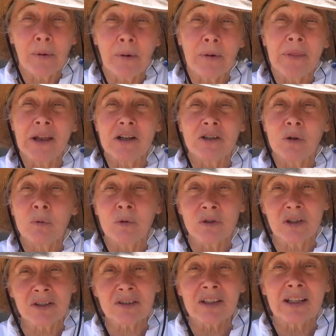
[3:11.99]
or that you
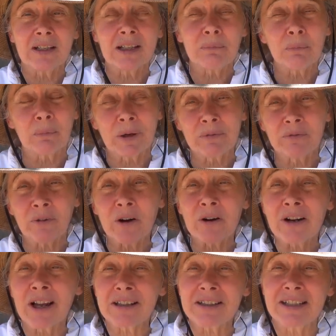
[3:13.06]
would just
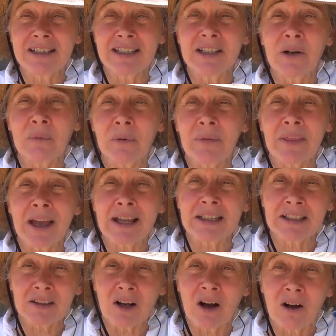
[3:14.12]
prefer not to deal with
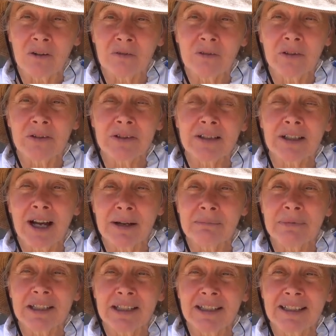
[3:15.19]
that at all for the time
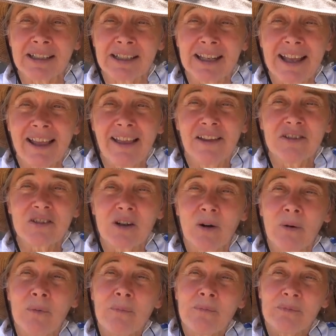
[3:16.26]
being.
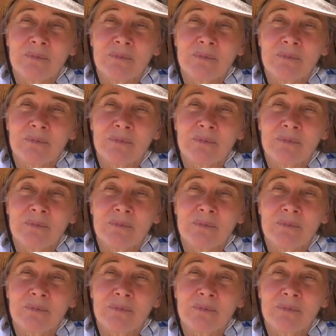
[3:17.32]
So